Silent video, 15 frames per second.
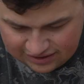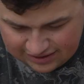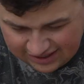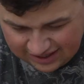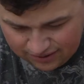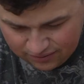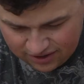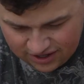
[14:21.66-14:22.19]

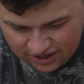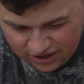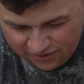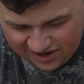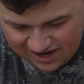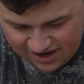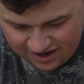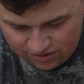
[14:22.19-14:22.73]
we're gonna go
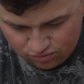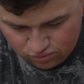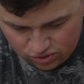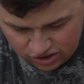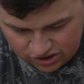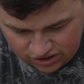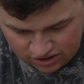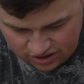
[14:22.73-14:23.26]
ahead and
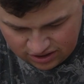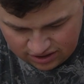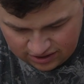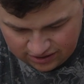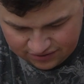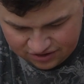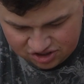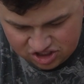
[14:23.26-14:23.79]
run
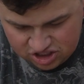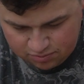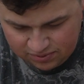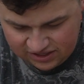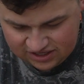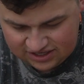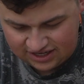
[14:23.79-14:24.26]
the speed